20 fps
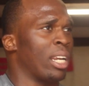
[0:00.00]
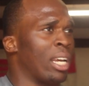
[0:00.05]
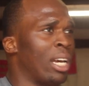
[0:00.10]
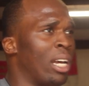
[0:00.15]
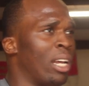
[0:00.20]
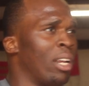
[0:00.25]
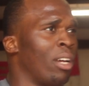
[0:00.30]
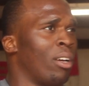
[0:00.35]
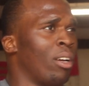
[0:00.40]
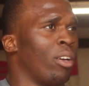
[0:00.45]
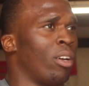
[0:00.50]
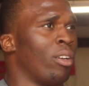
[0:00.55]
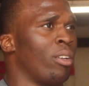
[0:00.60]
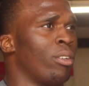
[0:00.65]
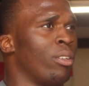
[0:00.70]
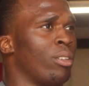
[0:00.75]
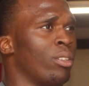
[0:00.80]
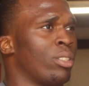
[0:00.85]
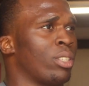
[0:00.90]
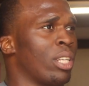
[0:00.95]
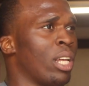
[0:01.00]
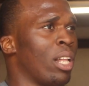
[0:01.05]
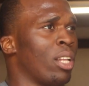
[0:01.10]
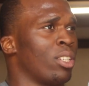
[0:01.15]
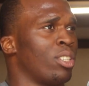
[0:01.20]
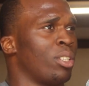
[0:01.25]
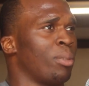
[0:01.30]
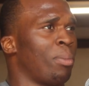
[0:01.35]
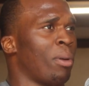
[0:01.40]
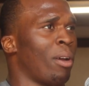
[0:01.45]
I got
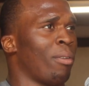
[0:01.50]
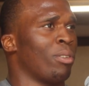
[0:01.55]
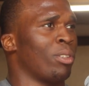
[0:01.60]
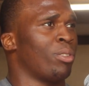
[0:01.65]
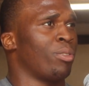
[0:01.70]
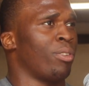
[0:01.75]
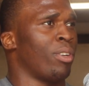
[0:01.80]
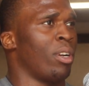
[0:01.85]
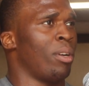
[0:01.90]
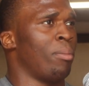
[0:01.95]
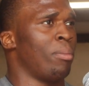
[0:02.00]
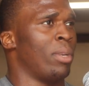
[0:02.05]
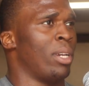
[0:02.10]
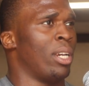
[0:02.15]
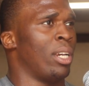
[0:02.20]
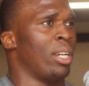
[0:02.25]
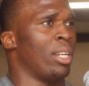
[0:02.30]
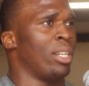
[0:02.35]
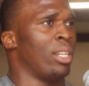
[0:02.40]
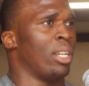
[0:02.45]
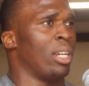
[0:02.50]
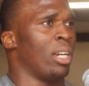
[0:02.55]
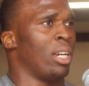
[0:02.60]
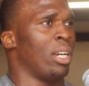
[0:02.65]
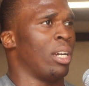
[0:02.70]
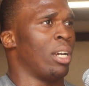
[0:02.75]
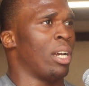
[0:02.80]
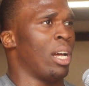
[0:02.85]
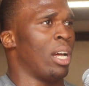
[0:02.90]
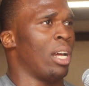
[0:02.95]
scholarship offers from, and
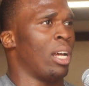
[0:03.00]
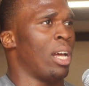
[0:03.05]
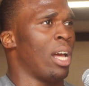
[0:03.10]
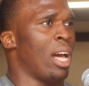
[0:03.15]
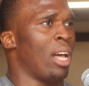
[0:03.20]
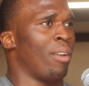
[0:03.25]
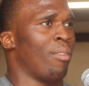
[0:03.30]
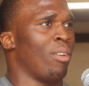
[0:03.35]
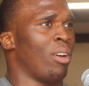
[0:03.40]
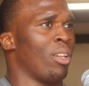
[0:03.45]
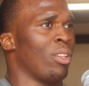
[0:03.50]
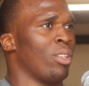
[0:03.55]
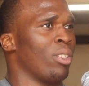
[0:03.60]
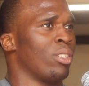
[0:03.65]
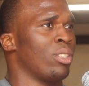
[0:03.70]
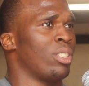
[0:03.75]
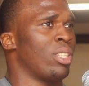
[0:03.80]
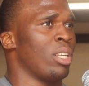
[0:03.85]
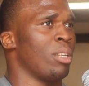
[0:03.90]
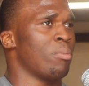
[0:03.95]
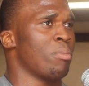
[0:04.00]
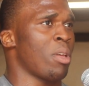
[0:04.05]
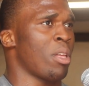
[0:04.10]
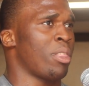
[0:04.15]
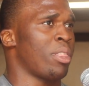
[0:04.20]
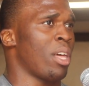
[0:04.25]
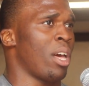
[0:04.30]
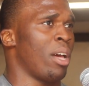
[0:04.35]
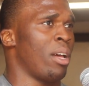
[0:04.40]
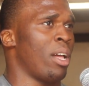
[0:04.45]
uh, out of all those teams, I
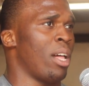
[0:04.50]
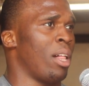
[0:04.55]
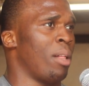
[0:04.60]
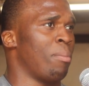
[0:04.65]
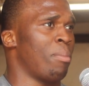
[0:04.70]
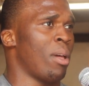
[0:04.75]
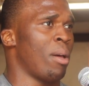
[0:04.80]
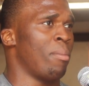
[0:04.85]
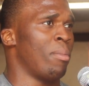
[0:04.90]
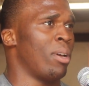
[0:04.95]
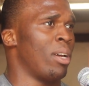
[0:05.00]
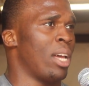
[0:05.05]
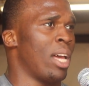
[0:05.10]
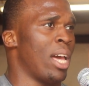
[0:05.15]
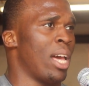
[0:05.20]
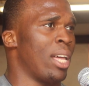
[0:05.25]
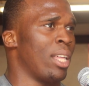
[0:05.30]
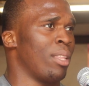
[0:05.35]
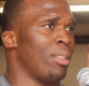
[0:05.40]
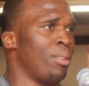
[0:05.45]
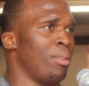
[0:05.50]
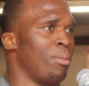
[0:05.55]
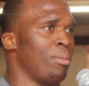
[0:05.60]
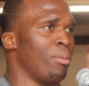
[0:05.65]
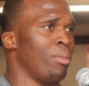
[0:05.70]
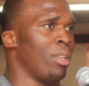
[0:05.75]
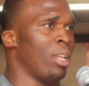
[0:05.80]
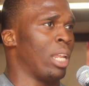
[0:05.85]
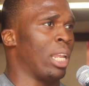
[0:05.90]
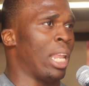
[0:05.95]
thought Alabama had
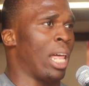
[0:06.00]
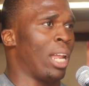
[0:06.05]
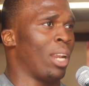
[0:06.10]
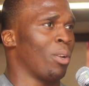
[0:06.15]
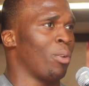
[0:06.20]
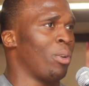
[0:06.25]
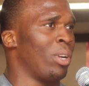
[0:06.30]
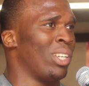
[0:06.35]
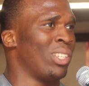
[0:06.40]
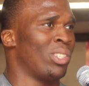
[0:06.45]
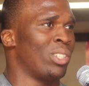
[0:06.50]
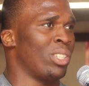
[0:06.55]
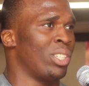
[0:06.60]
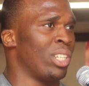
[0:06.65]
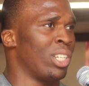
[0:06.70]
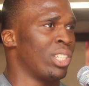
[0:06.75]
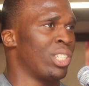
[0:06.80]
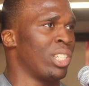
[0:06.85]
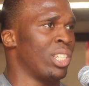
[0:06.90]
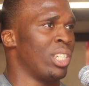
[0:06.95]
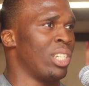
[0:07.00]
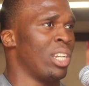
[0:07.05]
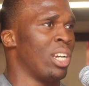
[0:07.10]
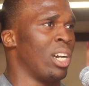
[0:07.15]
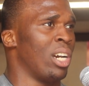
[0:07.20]
a lot of great tradition.